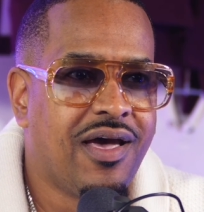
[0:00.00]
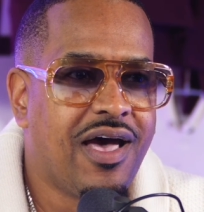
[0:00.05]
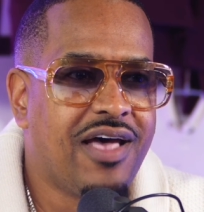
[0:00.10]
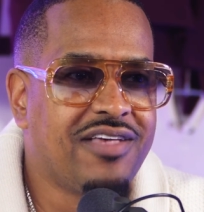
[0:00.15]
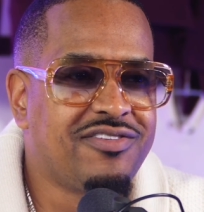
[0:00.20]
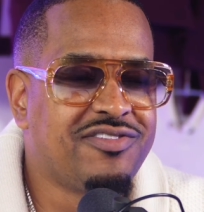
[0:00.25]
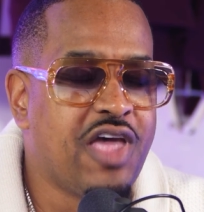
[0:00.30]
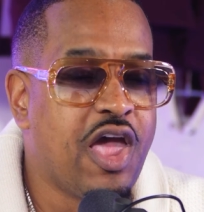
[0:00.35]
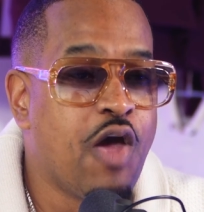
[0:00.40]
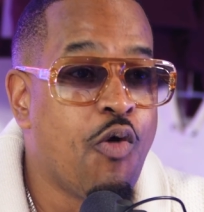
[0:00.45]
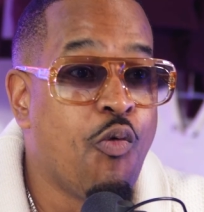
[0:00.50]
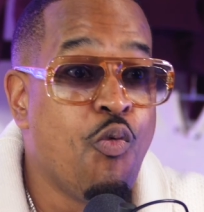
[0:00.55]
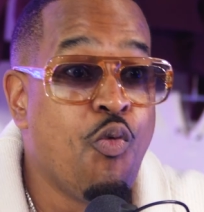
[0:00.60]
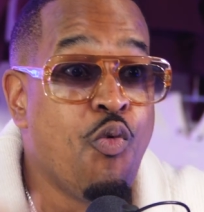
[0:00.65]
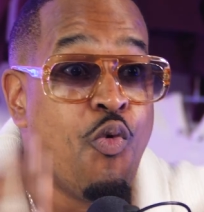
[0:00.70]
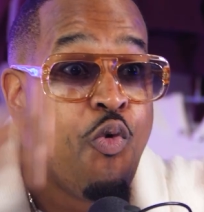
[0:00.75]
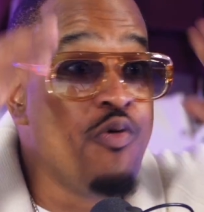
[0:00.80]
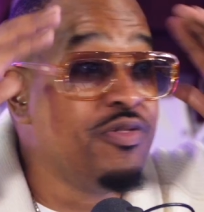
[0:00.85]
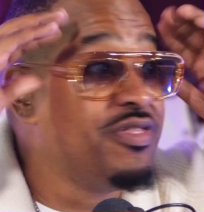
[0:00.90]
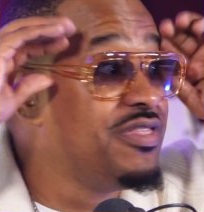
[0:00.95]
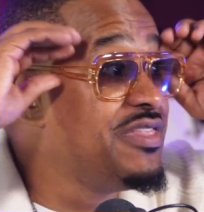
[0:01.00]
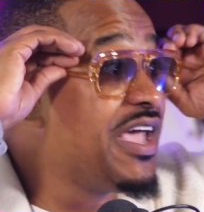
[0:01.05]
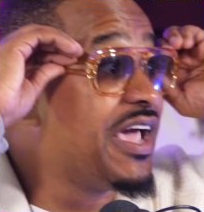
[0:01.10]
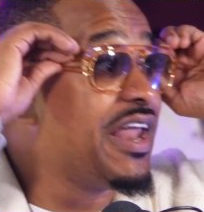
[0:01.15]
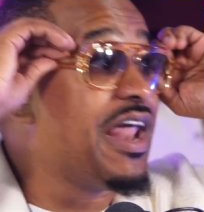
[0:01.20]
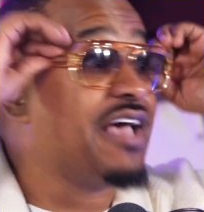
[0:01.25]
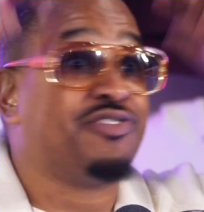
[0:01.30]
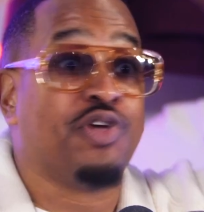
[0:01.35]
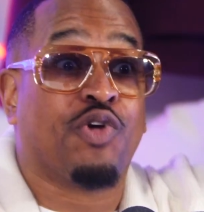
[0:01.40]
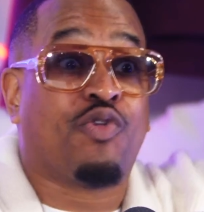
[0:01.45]
I said, ooh,
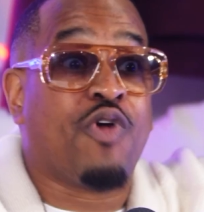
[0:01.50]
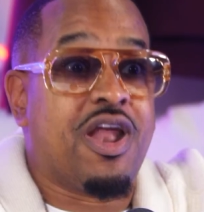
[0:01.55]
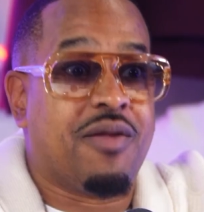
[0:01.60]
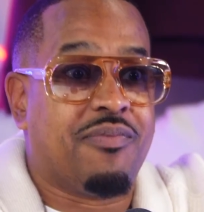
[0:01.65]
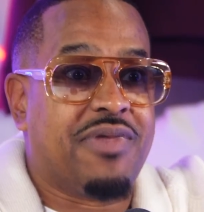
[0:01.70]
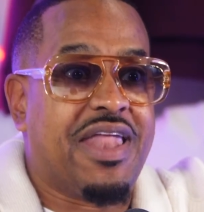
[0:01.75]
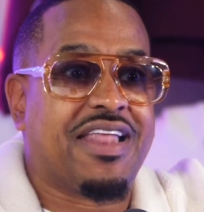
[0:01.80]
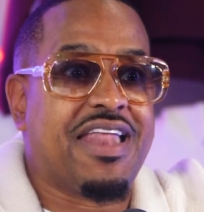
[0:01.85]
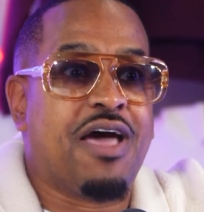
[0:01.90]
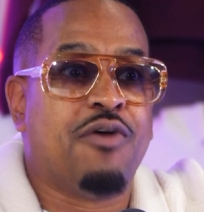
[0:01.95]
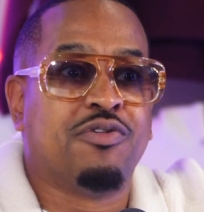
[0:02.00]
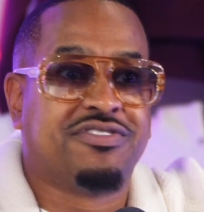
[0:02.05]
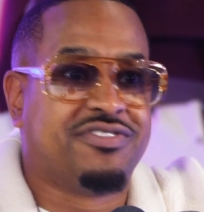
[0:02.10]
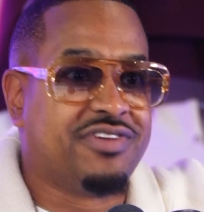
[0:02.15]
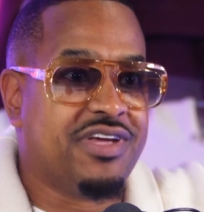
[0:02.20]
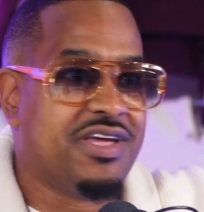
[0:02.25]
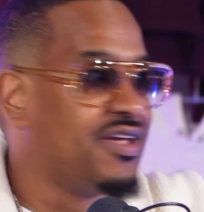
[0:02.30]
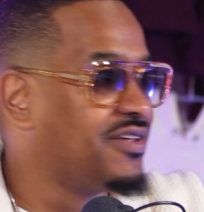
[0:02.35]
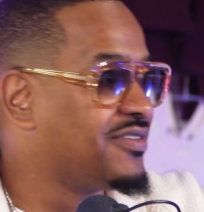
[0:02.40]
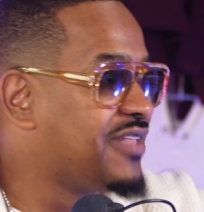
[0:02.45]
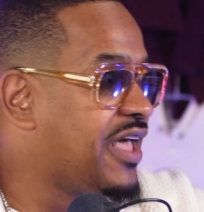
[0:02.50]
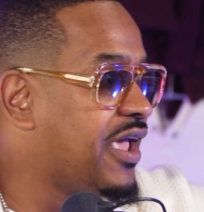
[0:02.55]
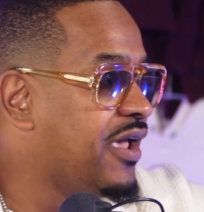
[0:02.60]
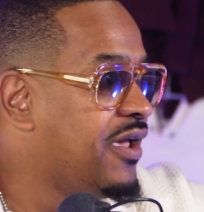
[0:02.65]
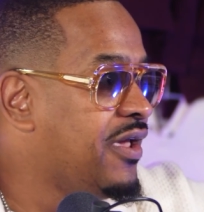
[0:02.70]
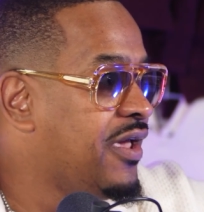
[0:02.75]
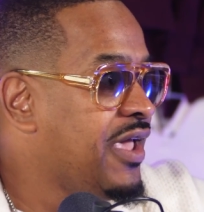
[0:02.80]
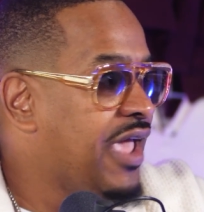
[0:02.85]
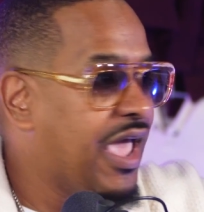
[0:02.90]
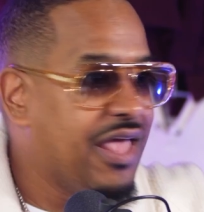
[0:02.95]
nigga, that's incredible. Like, that was genius. Like,
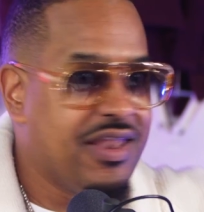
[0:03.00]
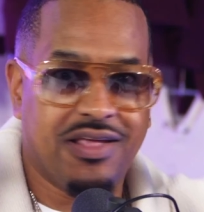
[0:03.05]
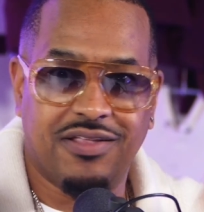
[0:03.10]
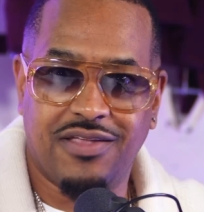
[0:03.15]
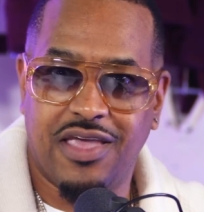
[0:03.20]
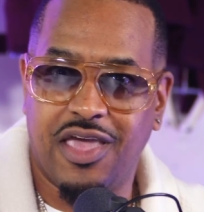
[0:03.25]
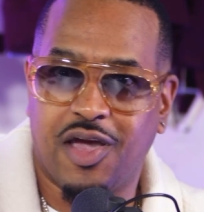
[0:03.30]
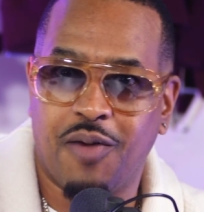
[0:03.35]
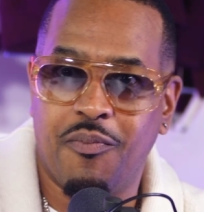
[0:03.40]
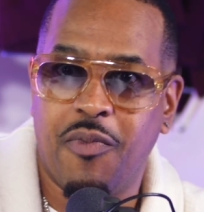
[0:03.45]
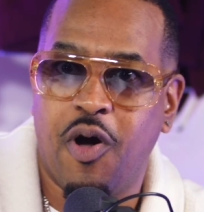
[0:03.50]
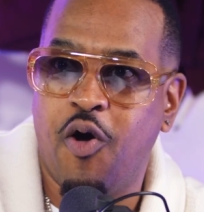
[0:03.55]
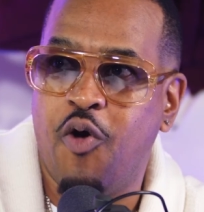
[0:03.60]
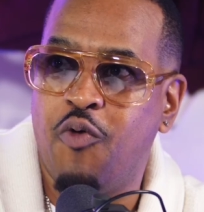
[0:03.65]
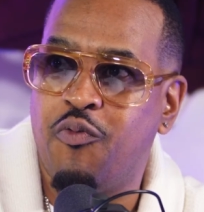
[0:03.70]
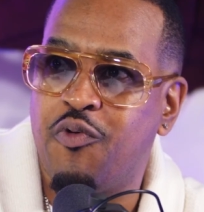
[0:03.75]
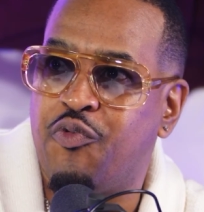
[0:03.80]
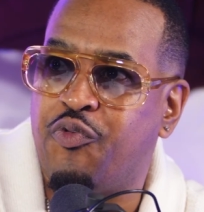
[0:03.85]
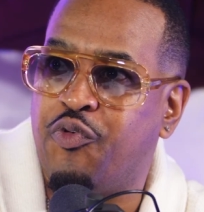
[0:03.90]
and then Here Come Ho with